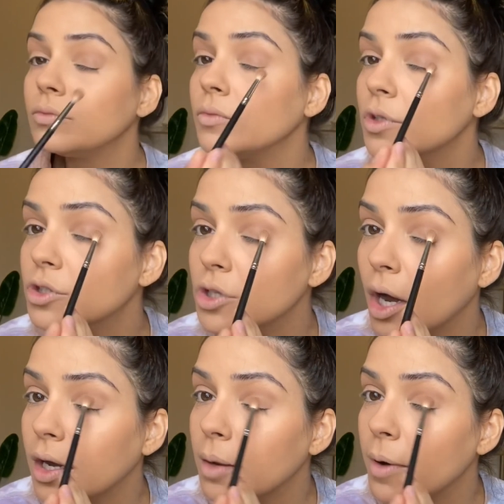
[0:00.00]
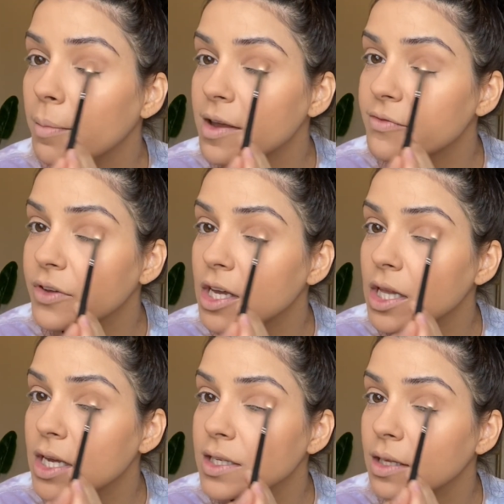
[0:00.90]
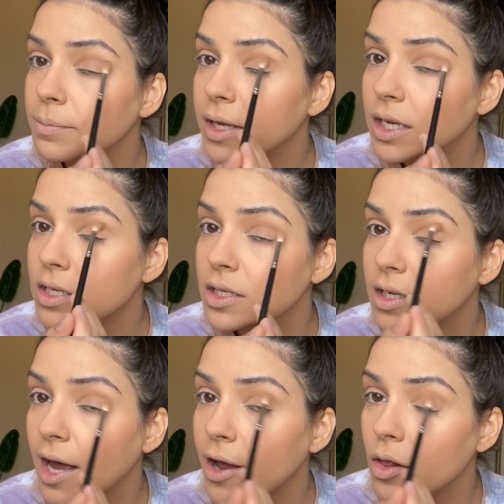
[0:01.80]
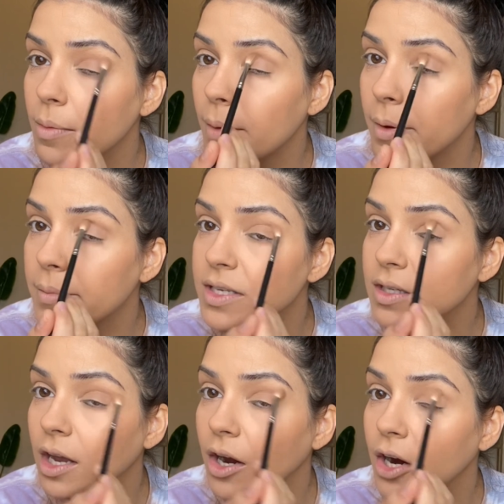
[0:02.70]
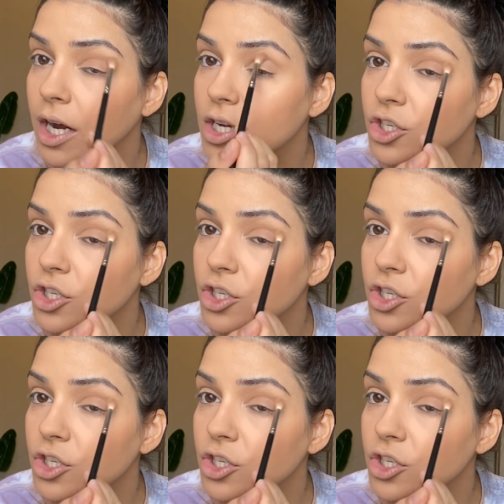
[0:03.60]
talking about my feelings and being in denial about my miscarriage.